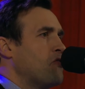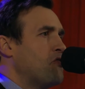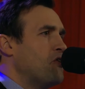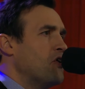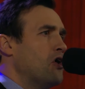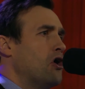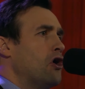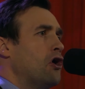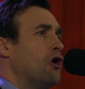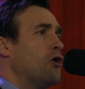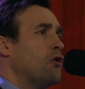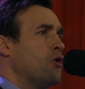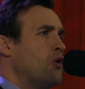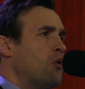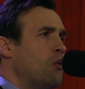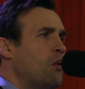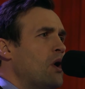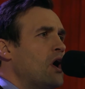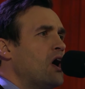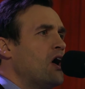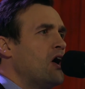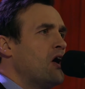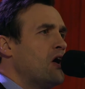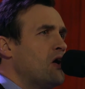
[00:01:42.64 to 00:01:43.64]
the
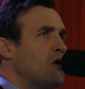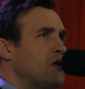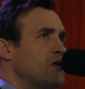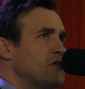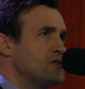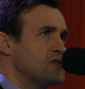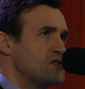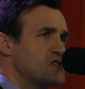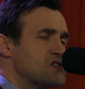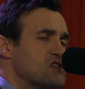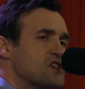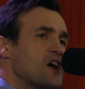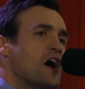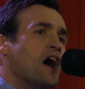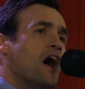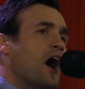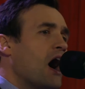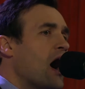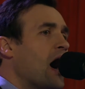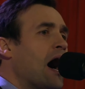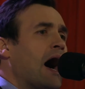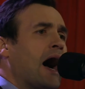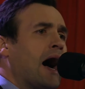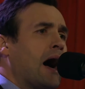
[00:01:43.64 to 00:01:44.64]
ones
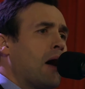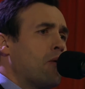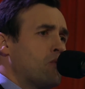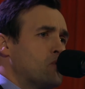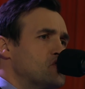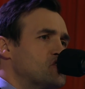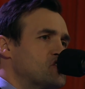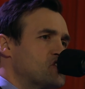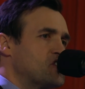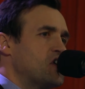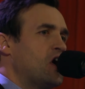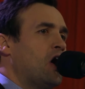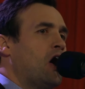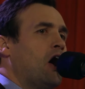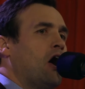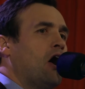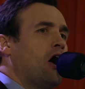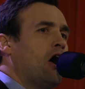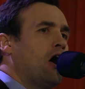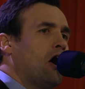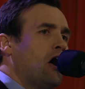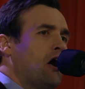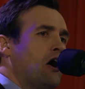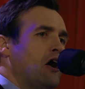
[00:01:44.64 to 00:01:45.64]
I was
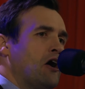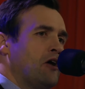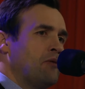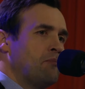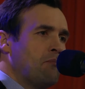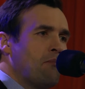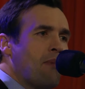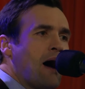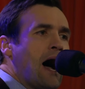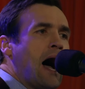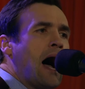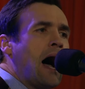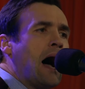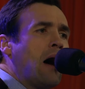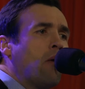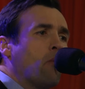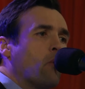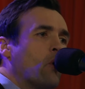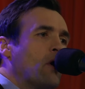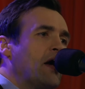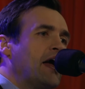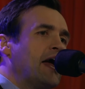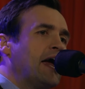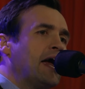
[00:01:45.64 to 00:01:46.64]
on
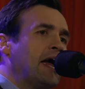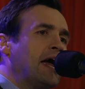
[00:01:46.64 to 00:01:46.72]
my way.